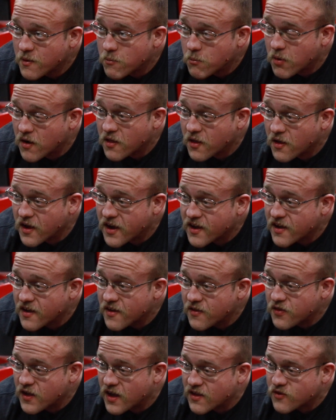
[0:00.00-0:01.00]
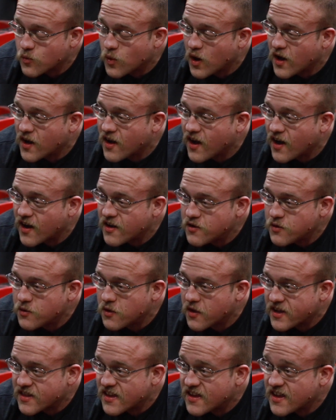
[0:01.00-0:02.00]
But like, that's why I
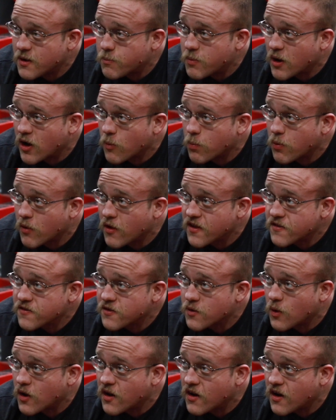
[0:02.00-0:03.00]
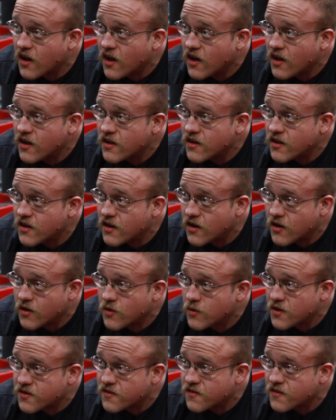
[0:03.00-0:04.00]
do like the hip airplanes and whatnot, you
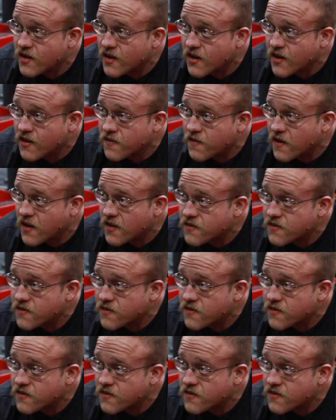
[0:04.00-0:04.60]
know, which, yeah,